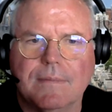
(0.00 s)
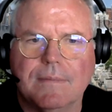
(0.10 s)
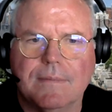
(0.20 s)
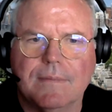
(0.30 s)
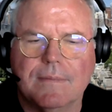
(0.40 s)

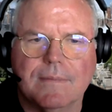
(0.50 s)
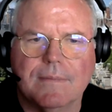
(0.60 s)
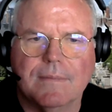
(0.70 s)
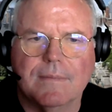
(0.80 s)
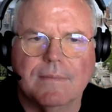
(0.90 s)

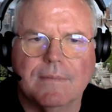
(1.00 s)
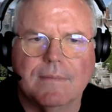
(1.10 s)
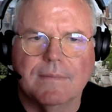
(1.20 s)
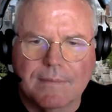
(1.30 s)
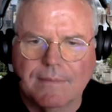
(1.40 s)

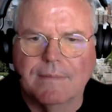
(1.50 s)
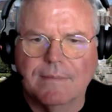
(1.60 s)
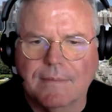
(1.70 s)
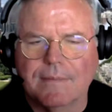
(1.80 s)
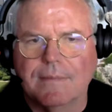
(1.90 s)

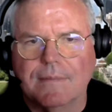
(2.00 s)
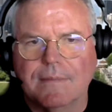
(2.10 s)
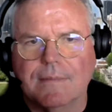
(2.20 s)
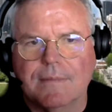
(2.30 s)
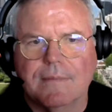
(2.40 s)

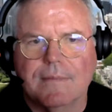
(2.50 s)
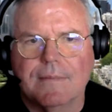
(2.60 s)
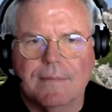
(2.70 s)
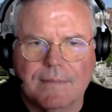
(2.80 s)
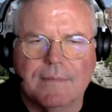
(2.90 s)

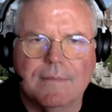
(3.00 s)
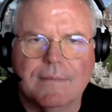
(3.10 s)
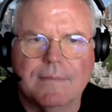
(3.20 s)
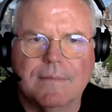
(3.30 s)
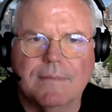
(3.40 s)

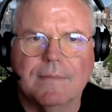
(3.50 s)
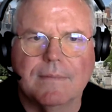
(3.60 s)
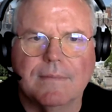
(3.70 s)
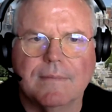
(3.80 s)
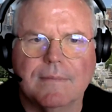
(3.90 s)

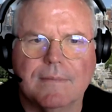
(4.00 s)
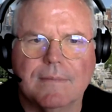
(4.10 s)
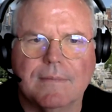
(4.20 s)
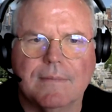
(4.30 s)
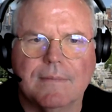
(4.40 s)

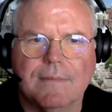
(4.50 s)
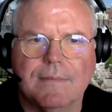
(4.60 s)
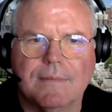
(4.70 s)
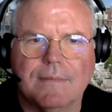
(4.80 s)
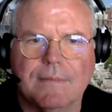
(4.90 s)

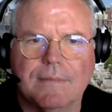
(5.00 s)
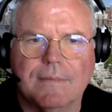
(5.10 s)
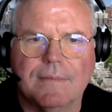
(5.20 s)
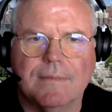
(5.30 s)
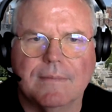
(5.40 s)

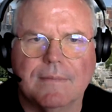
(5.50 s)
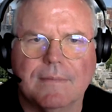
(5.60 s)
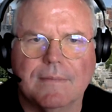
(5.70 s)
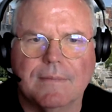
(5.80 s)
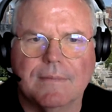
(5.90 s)

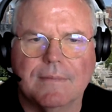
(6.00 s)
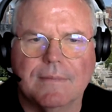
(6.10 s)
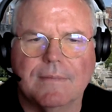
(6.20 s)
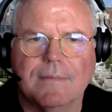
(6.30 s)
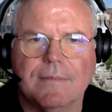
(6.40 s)

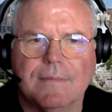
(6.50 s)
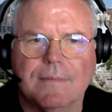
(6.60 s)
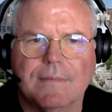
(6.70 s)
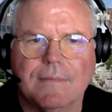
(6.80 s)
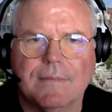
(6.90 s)

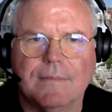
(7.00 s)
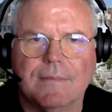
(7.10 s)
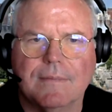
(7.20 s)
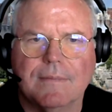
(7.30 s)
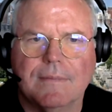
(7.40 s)

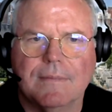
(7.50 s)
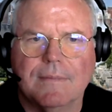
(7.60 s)
(not speaking)